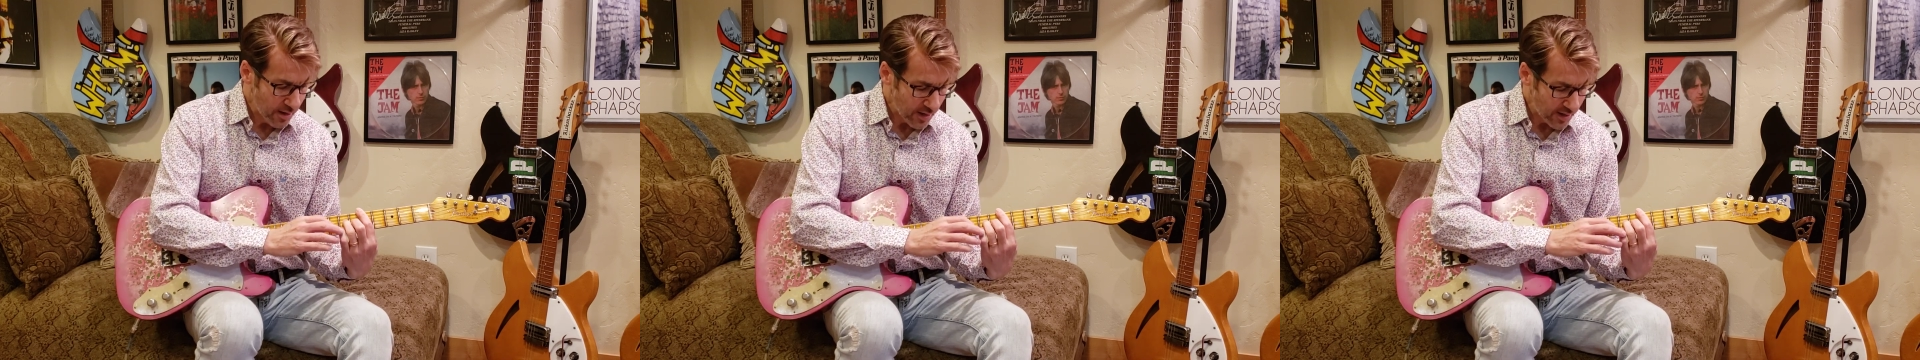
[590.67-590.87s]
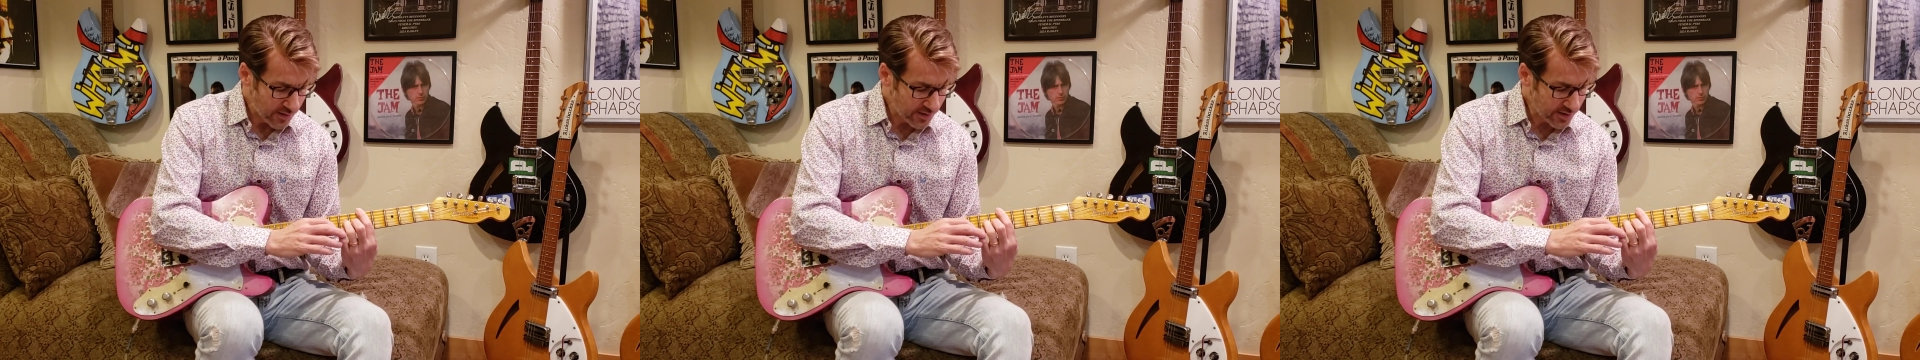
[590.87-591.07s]

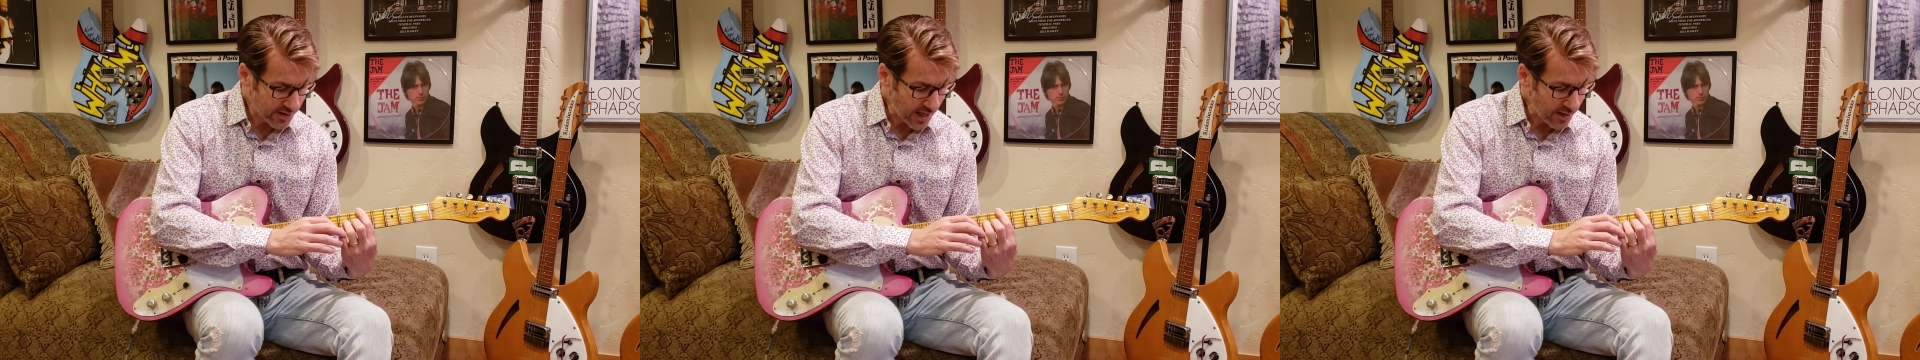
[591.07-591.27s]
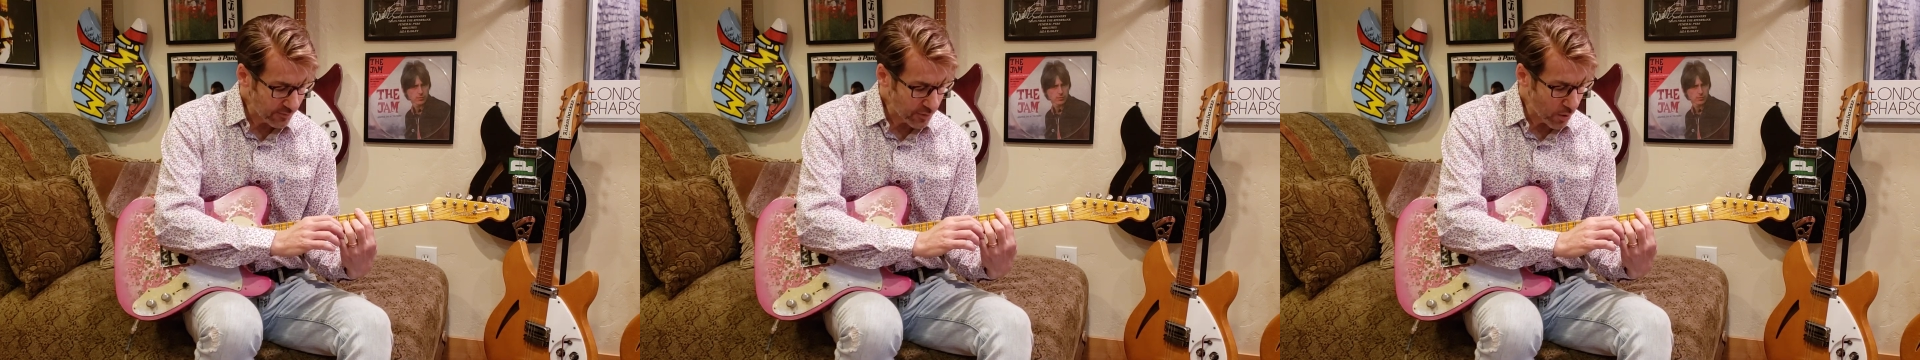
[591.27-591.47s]

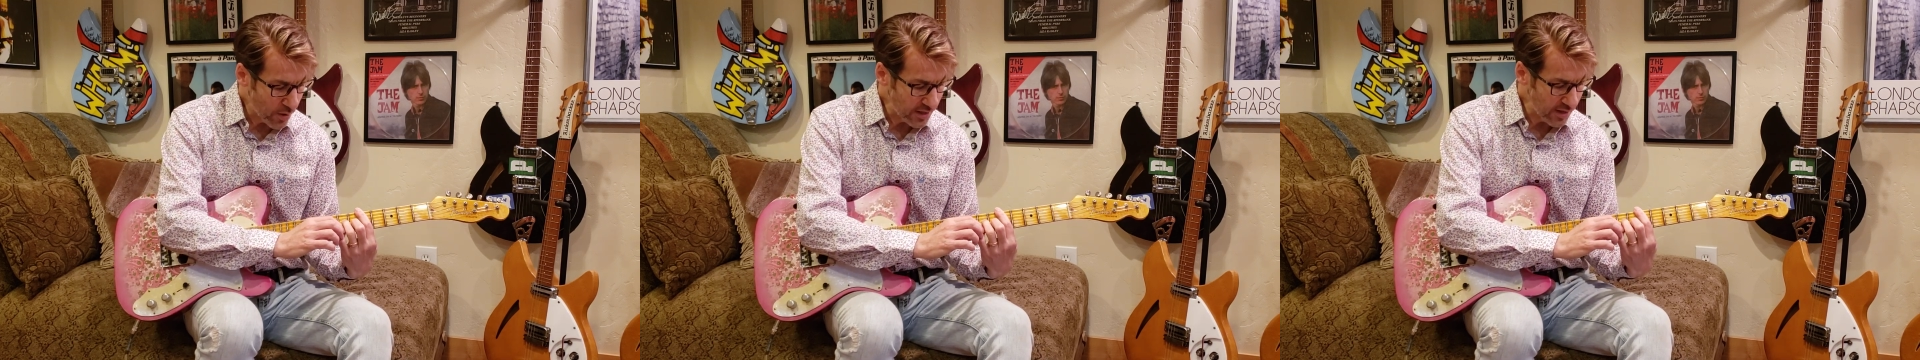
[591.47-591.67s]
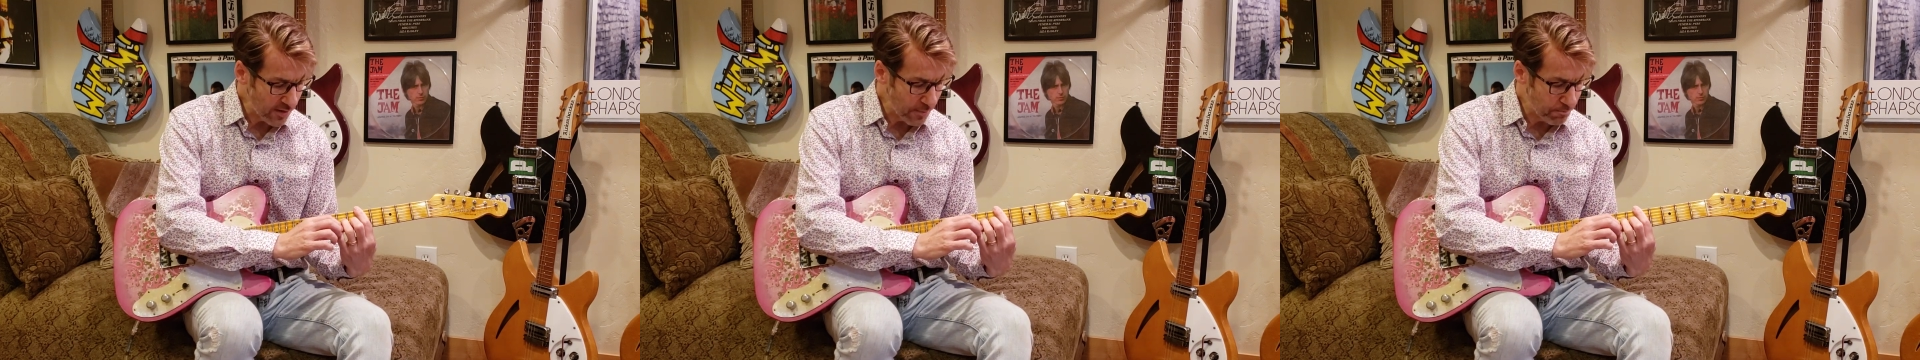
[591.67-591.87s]
instead of
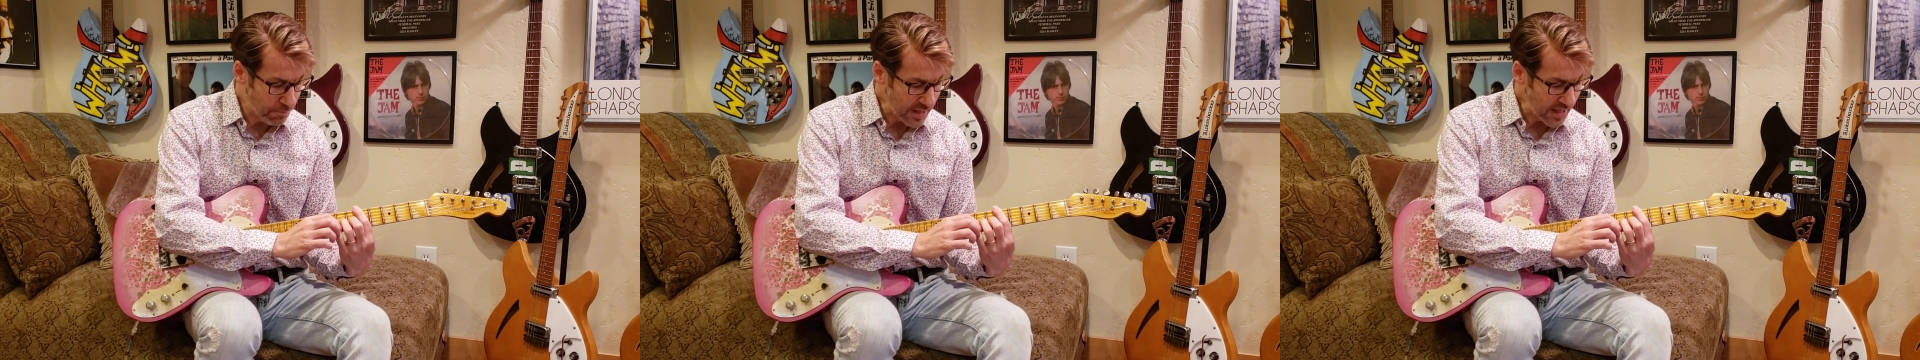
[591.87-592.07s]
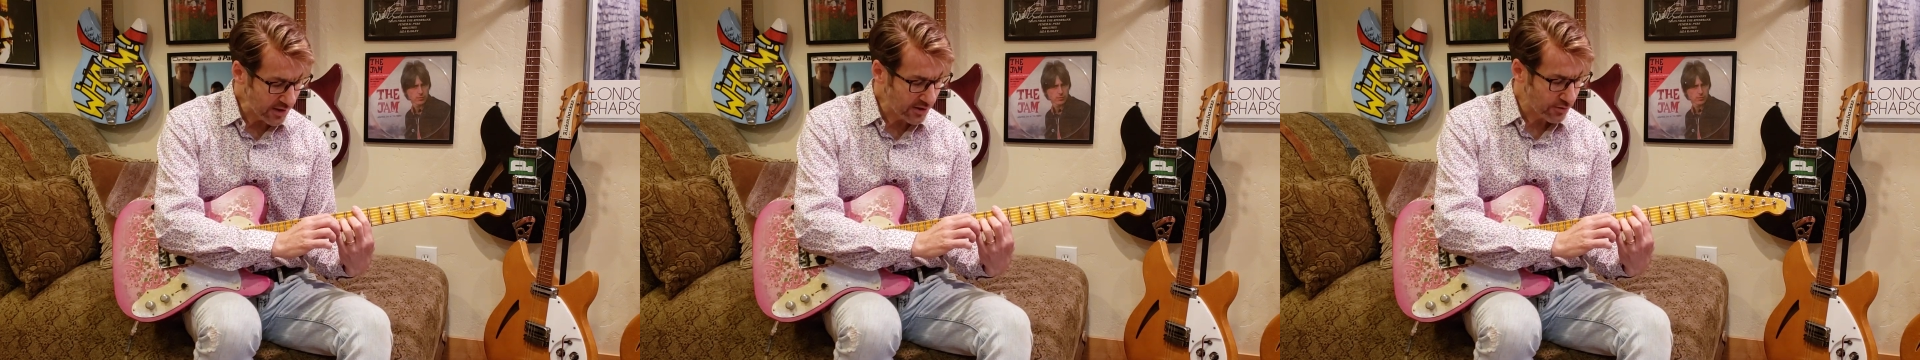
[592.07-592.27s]
going to the
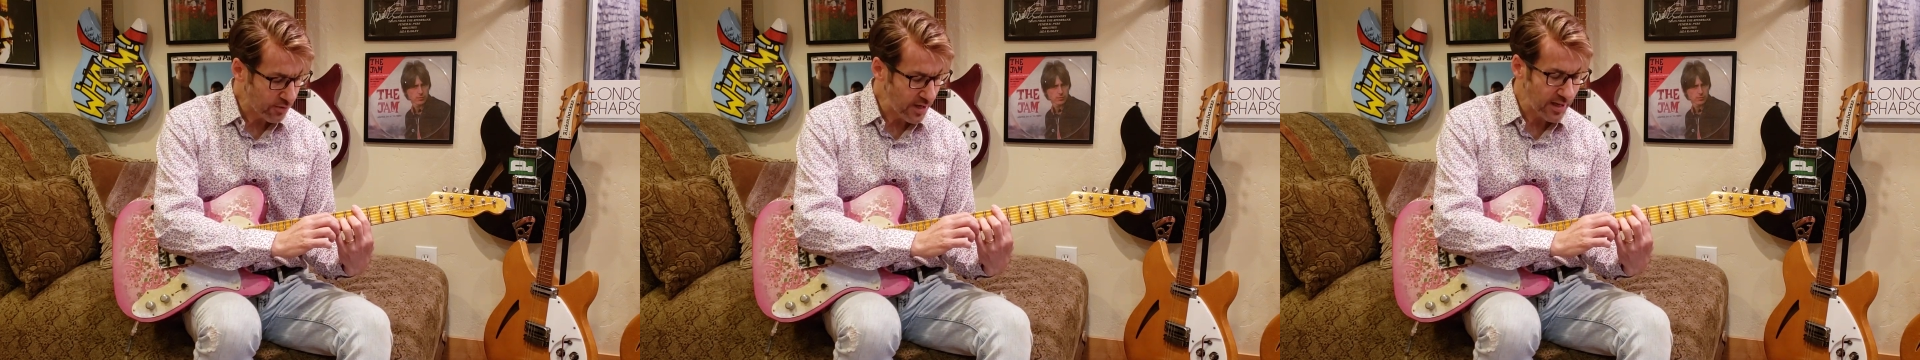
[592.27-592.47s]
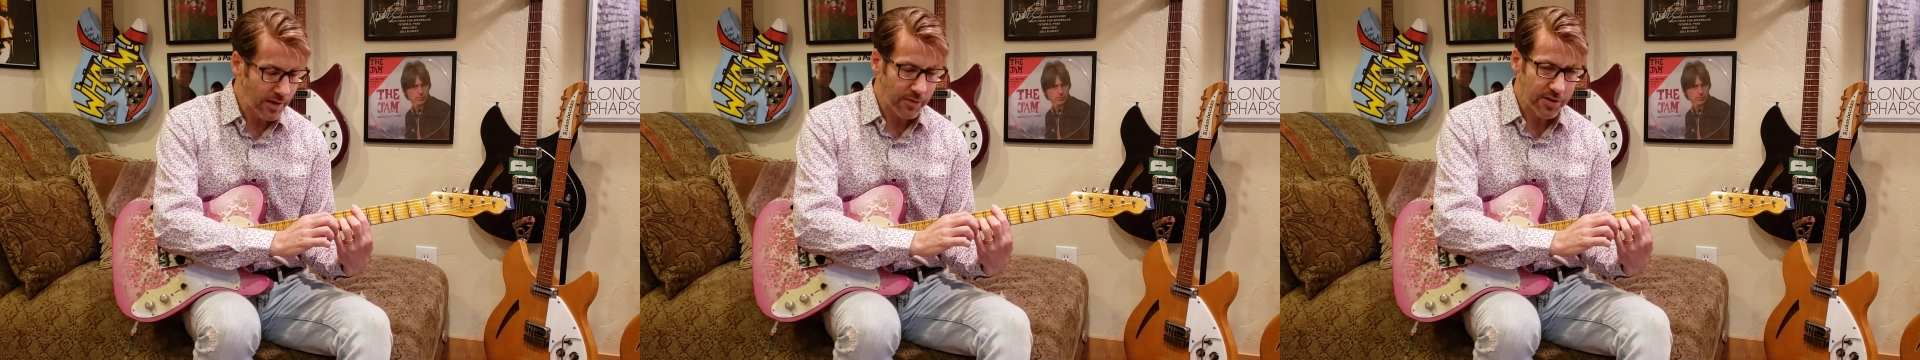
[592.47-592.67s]
B
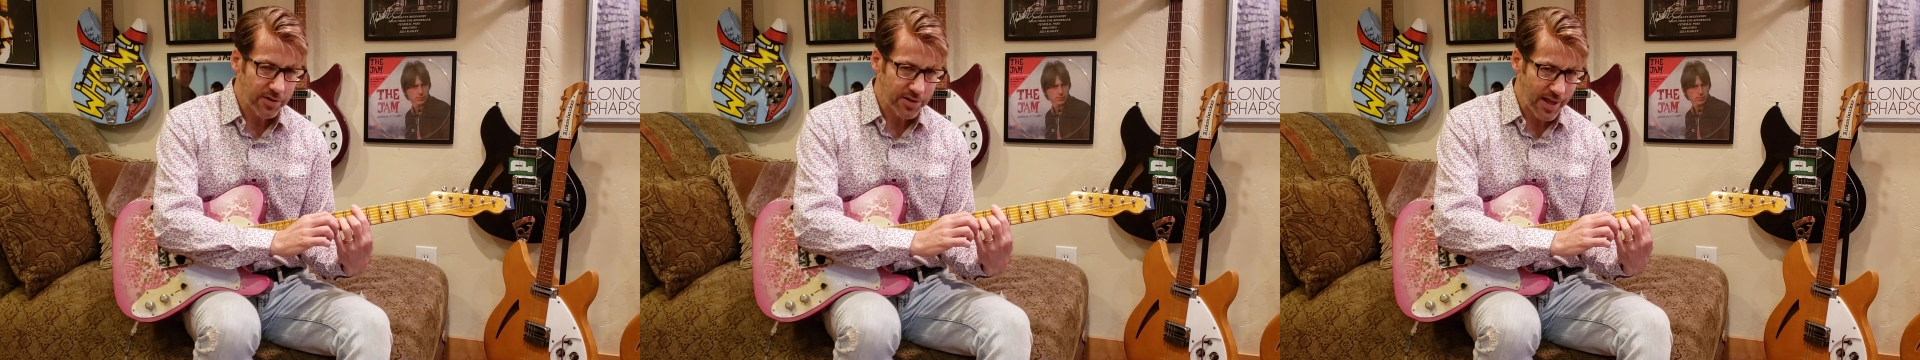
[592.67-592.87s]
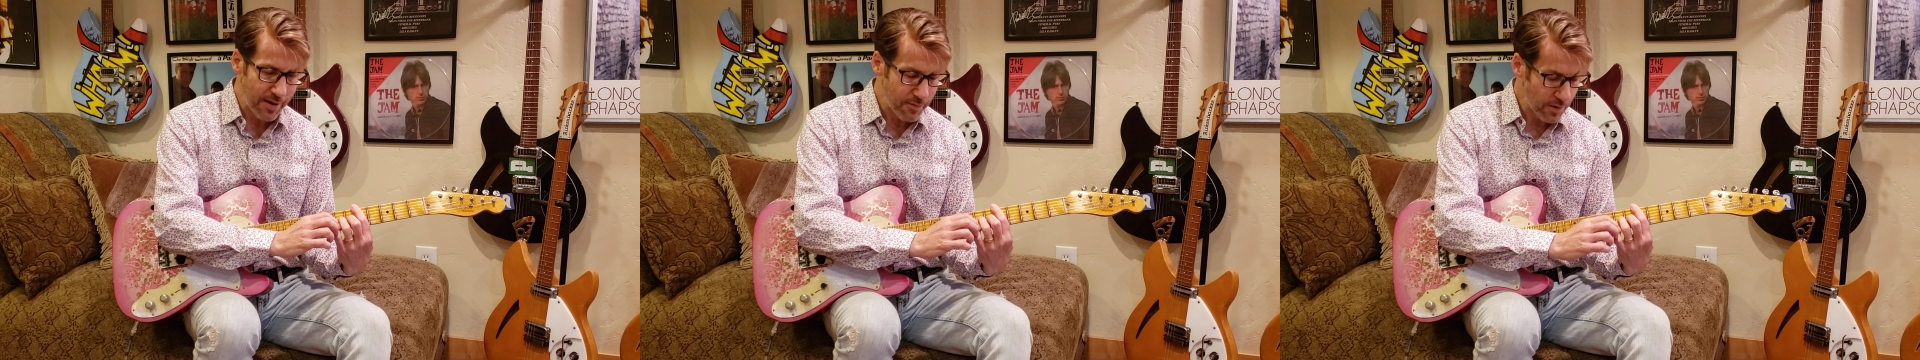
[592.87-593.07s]
string at the
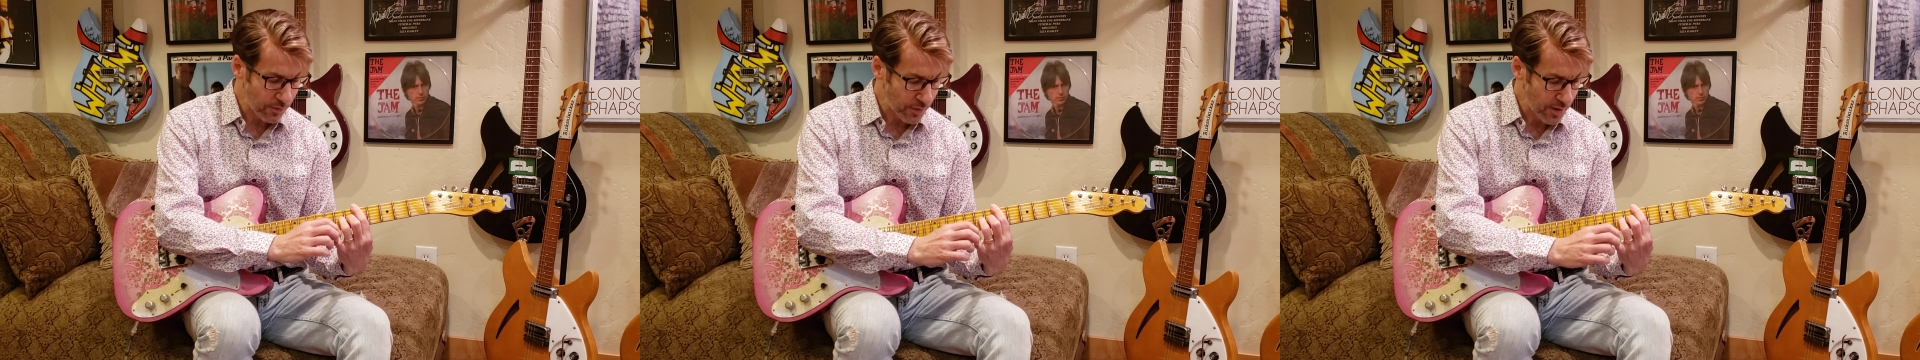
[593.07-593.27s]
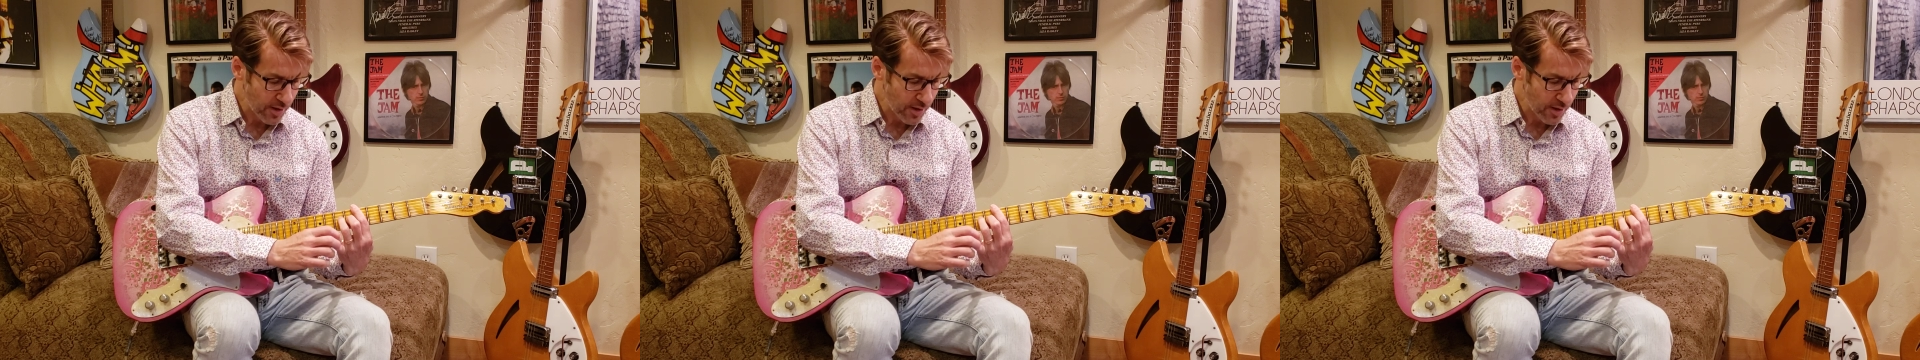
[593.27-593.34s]
7th,